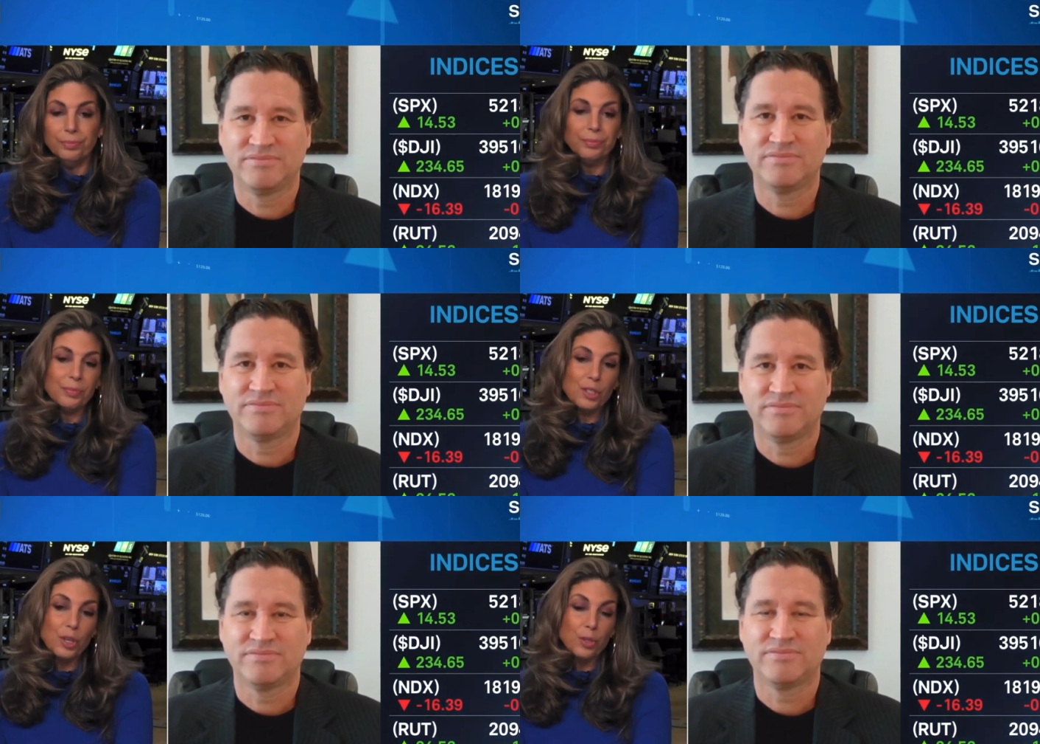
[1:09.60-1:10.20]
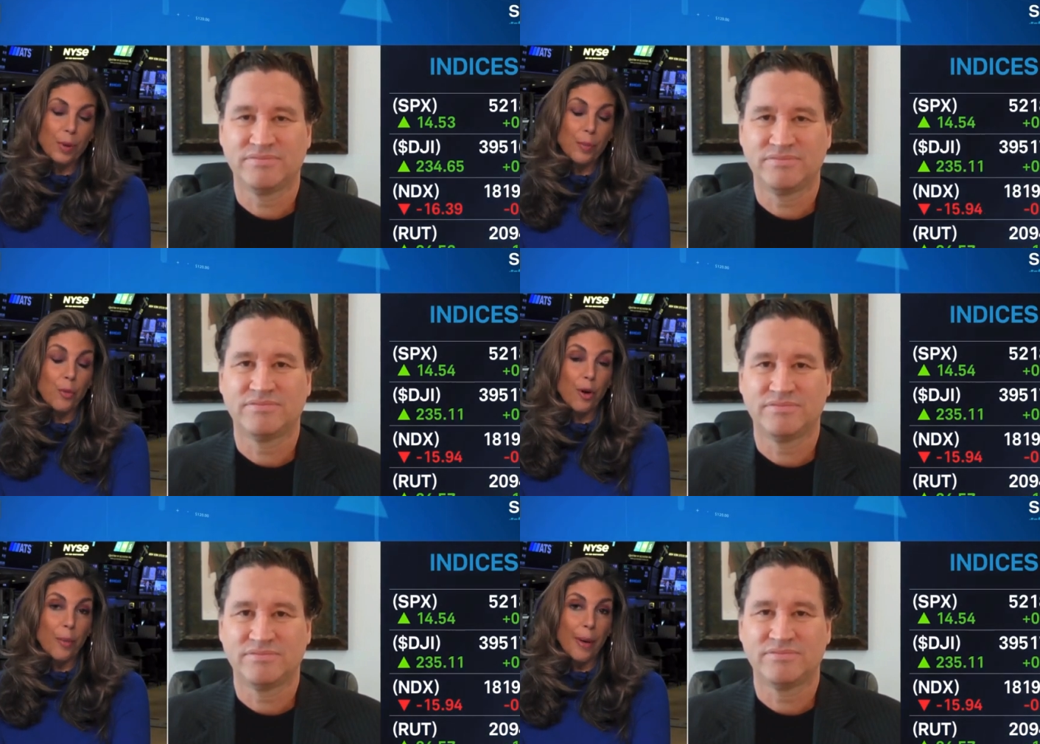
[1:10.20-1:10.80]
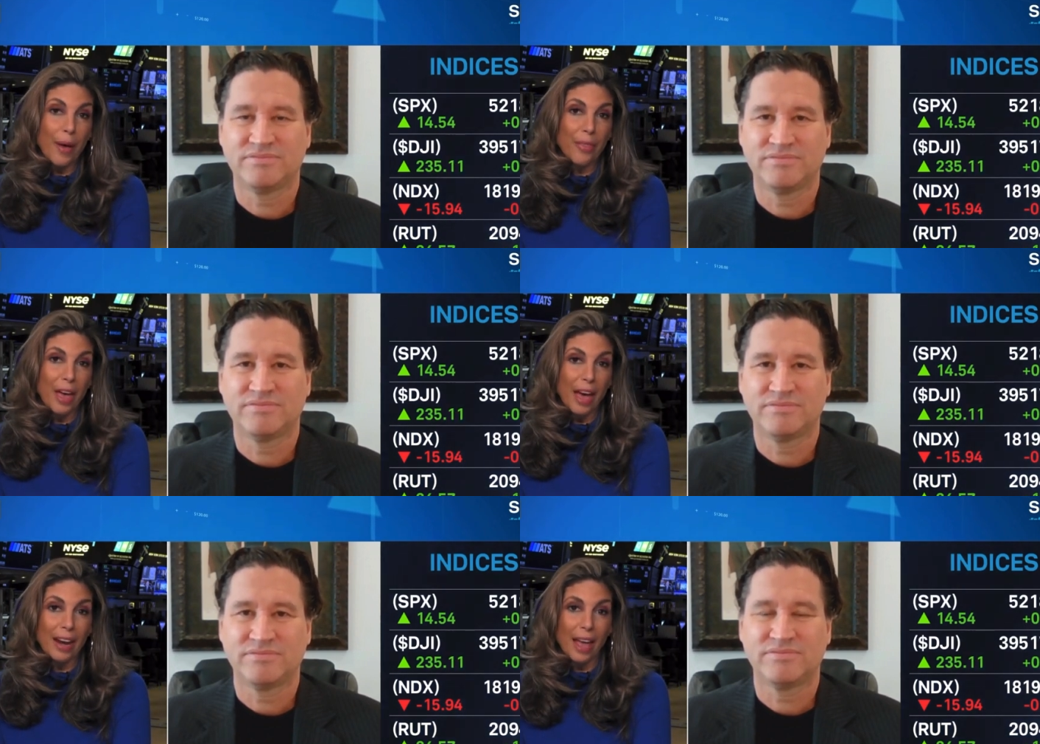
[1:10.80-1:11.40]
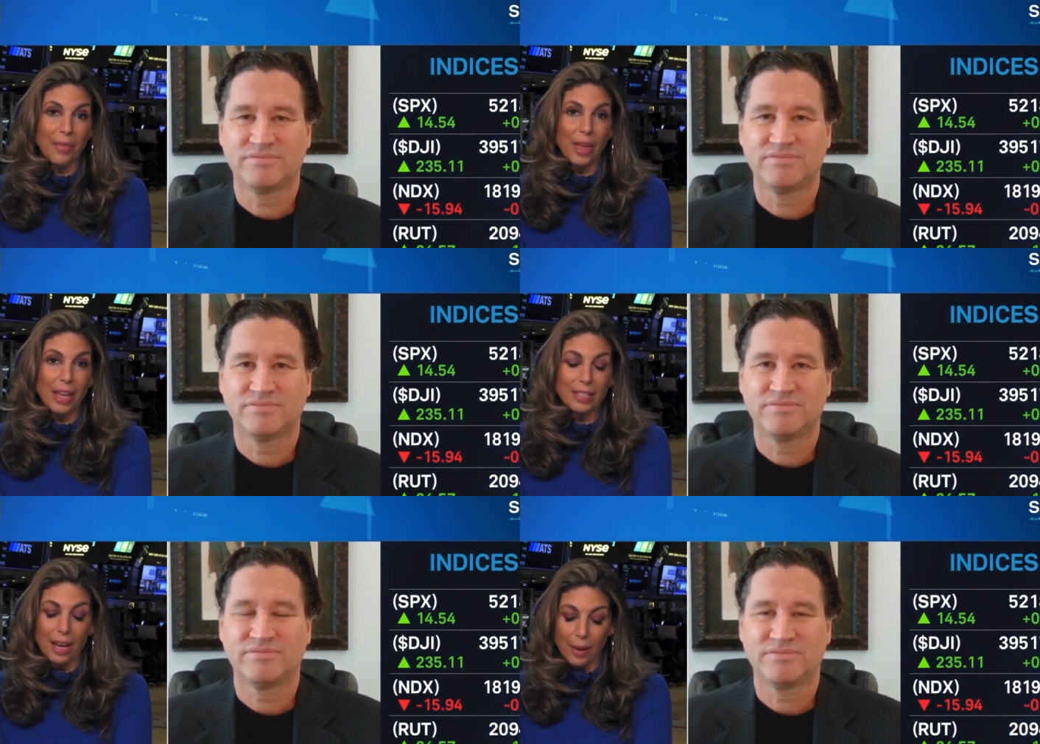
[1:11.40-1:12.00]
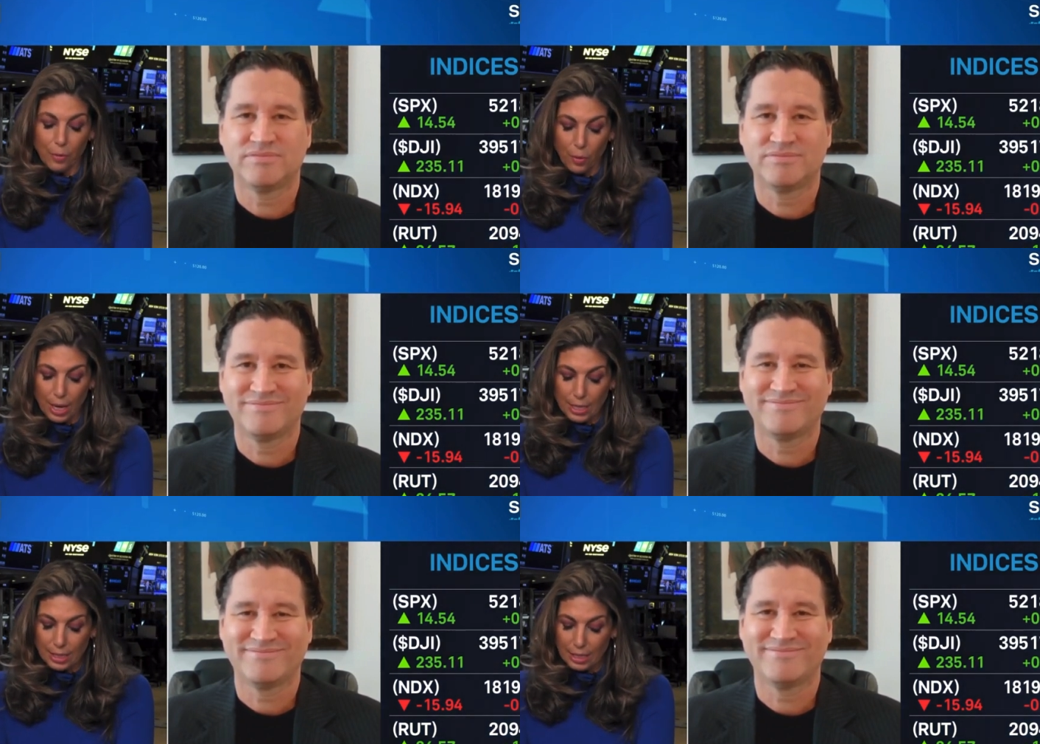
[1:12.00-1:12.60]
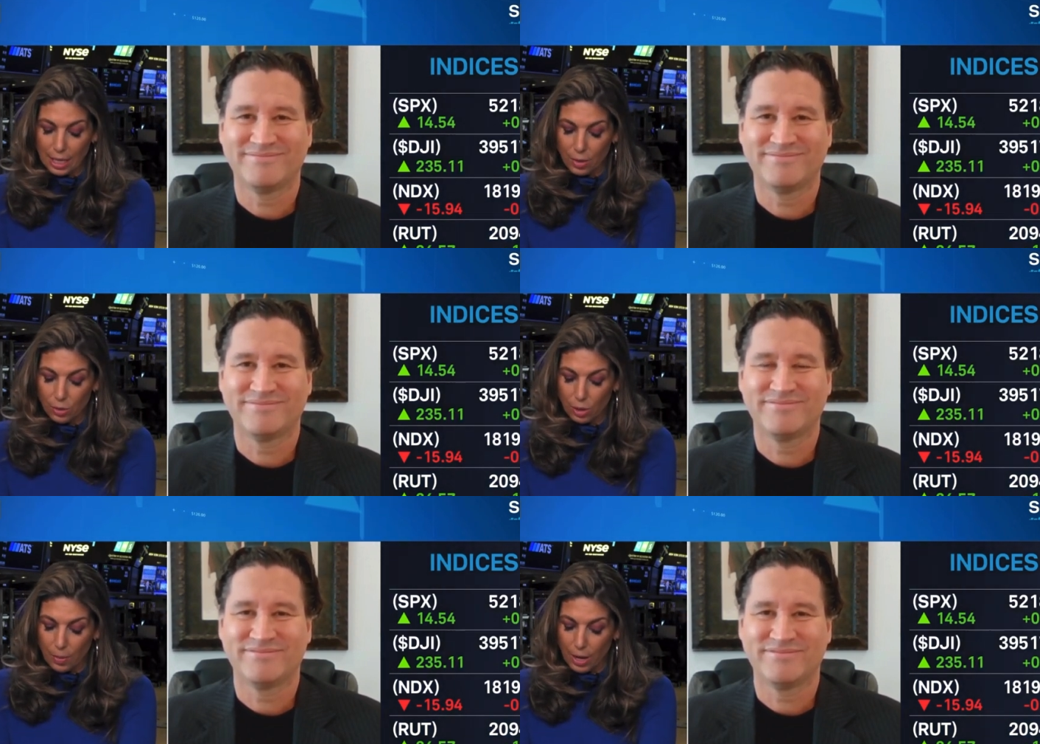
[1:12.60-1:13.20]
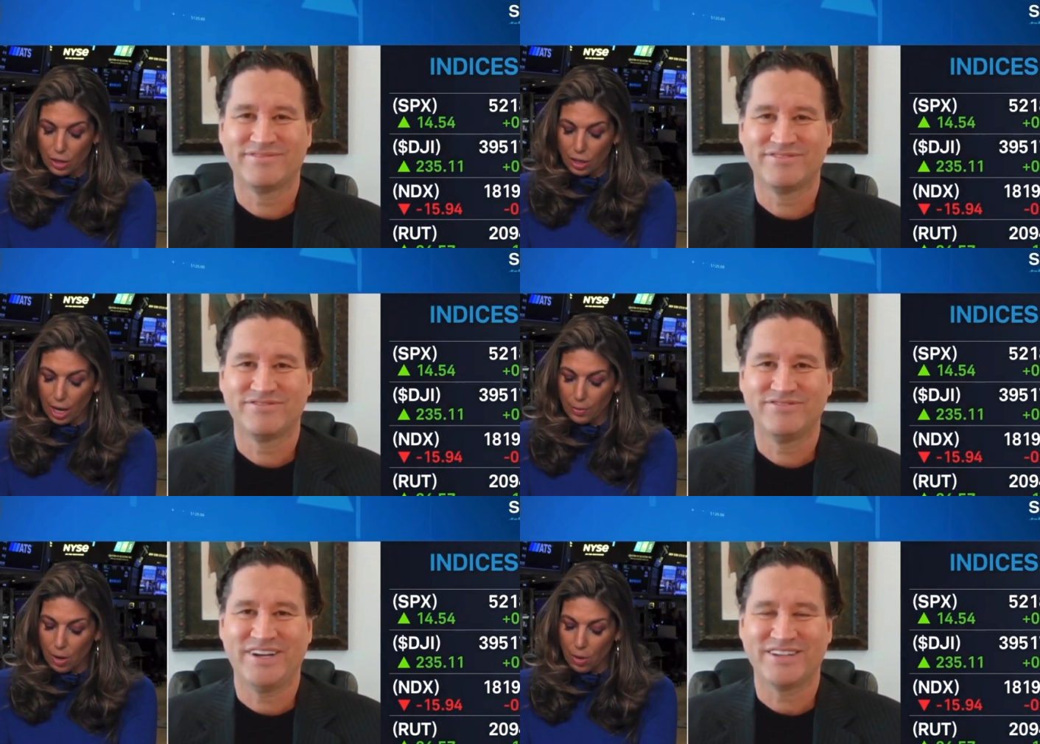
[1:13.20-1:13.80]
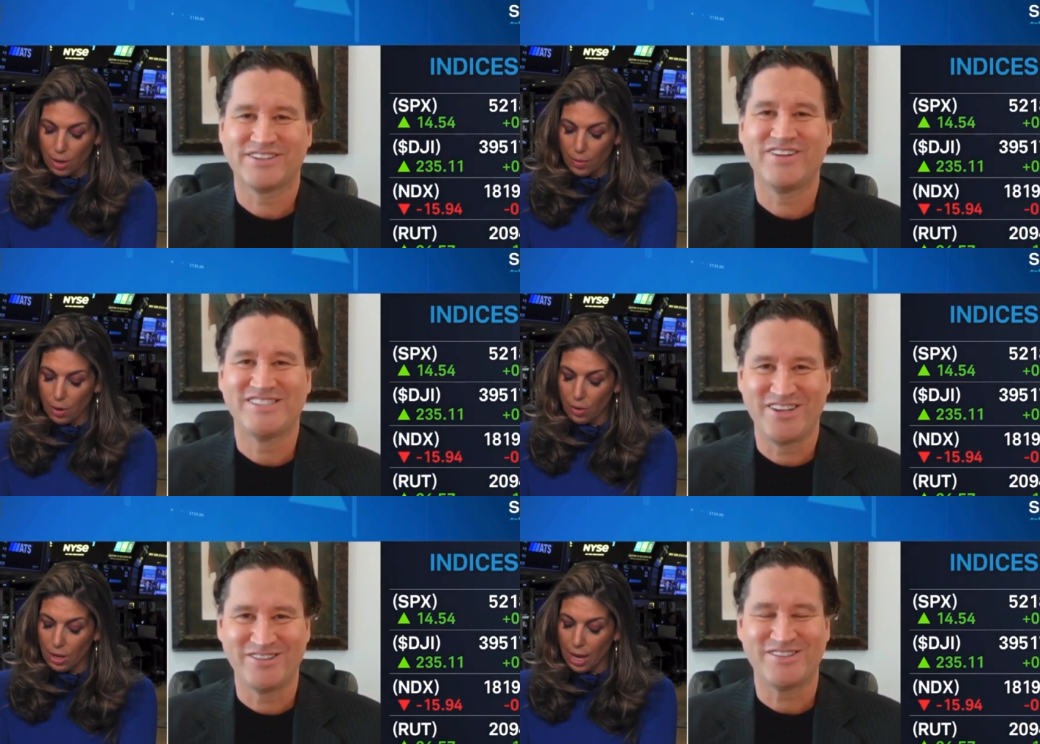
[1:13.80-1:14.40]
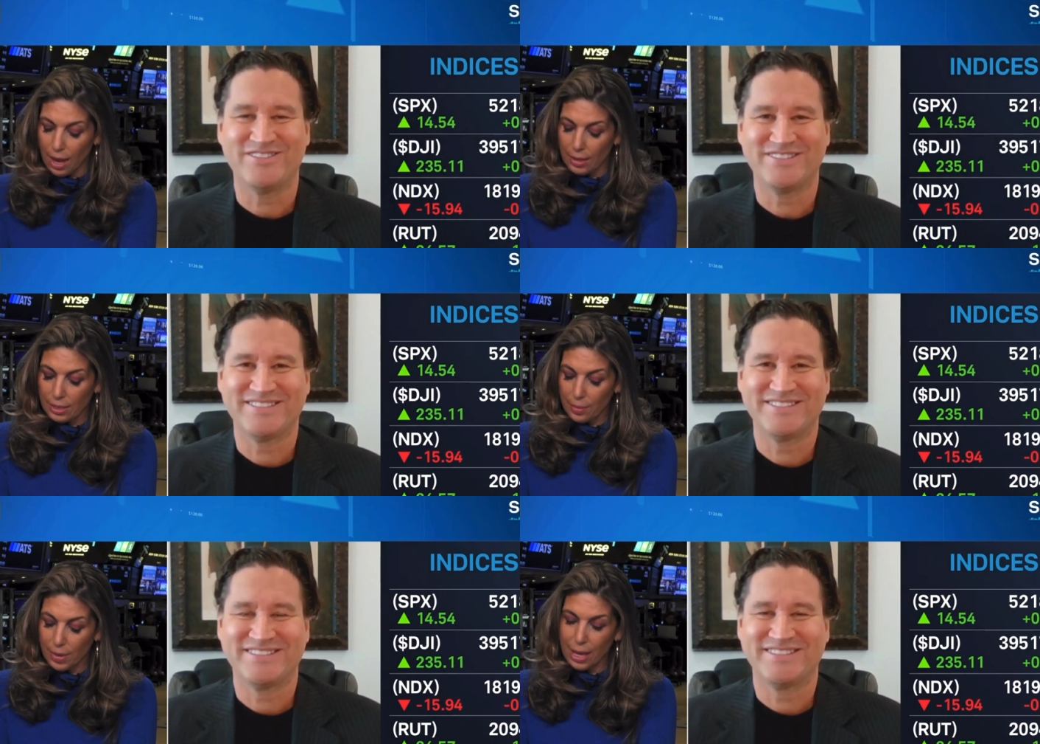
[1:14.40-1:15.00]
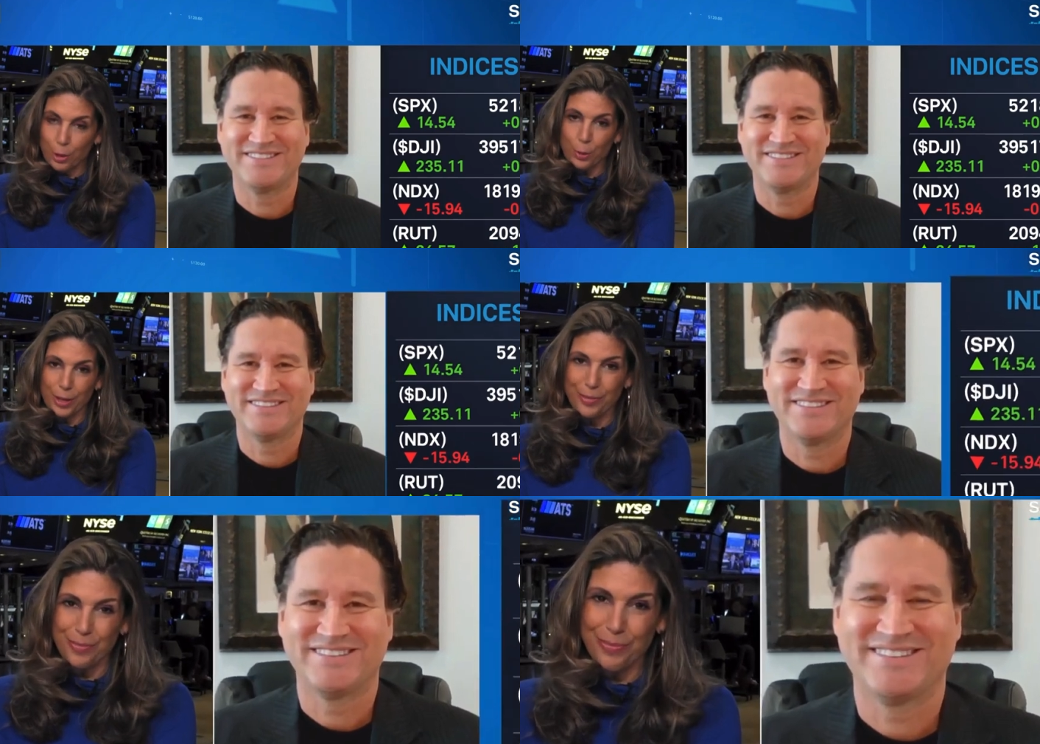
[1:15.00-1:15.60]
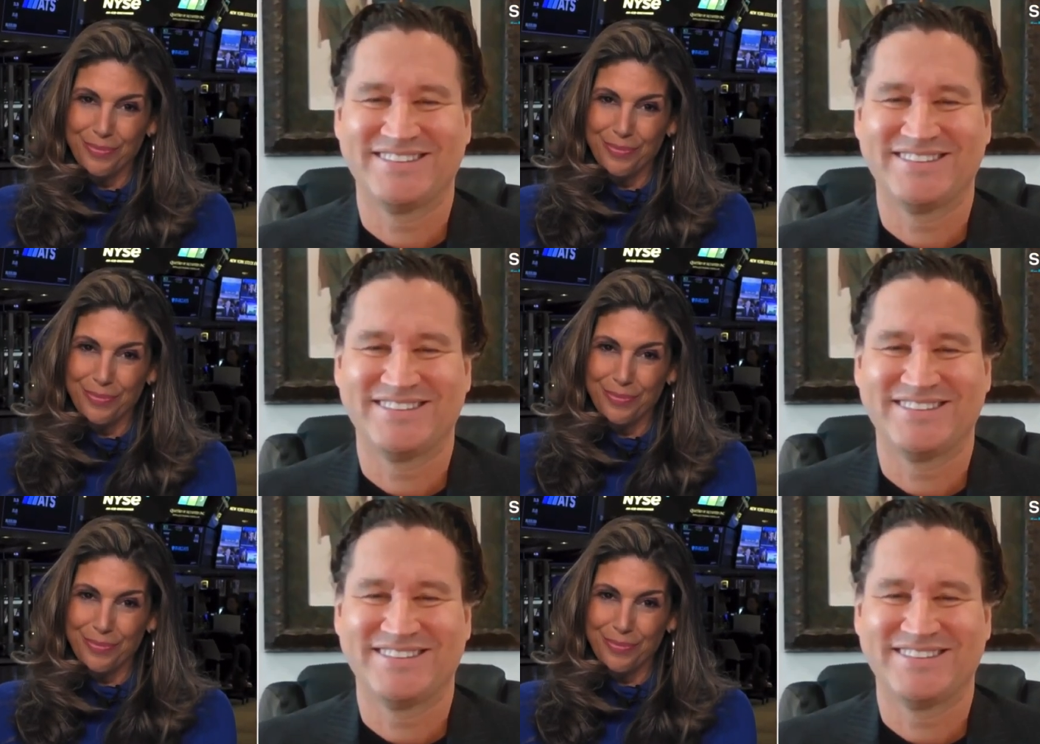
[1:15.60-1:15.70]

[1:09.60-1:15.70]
Speaker 1: excuse me, more about that at that time. Great to see you so much, Ken Mahoney, Mahoney Asset Management.